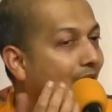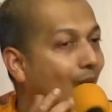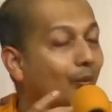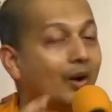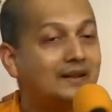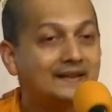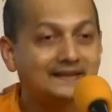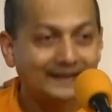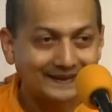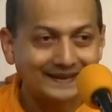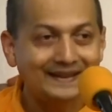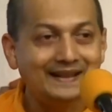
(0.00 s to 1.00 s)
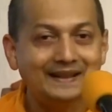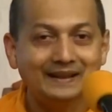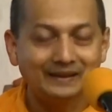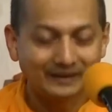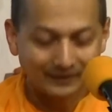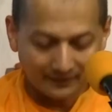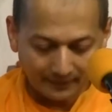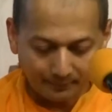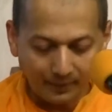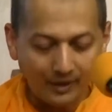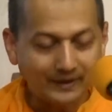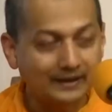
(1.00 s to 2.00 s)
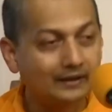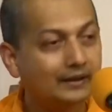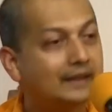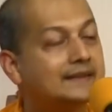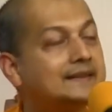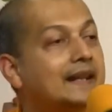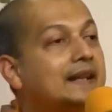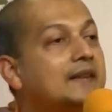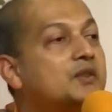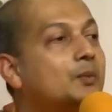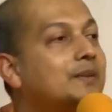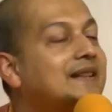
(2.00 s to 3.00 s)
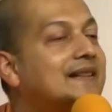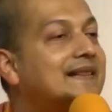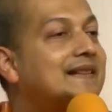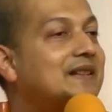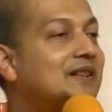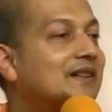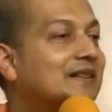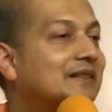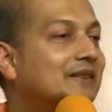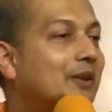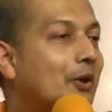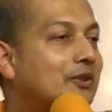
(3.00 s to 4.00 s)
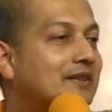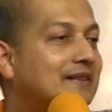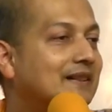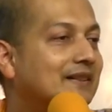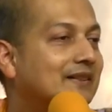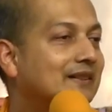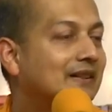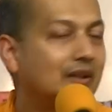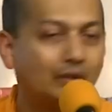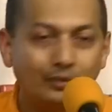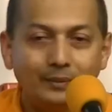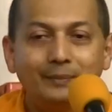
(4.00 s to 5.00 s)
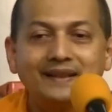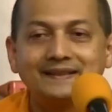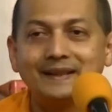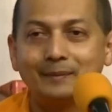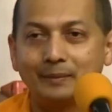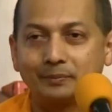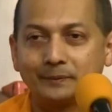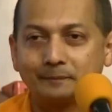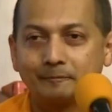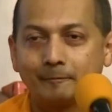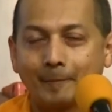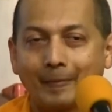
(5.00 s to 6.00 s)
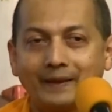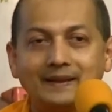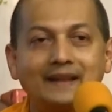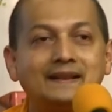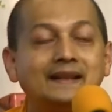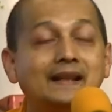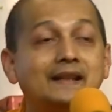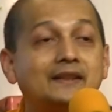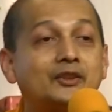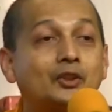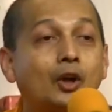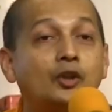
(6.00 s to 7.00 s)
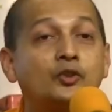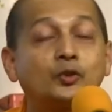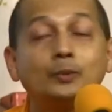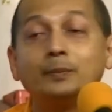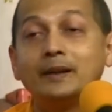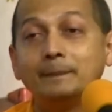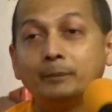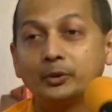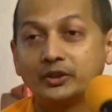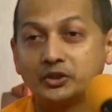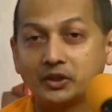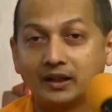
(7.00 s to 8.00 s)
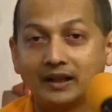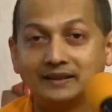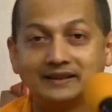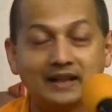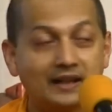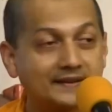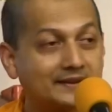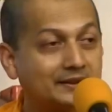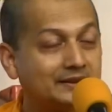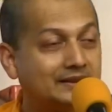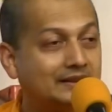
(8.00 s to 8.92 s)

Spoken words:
What is the seen? The body is taken to be the seer, the consciousness. We mix them up. Technically, it is called superimposition, adhyasa.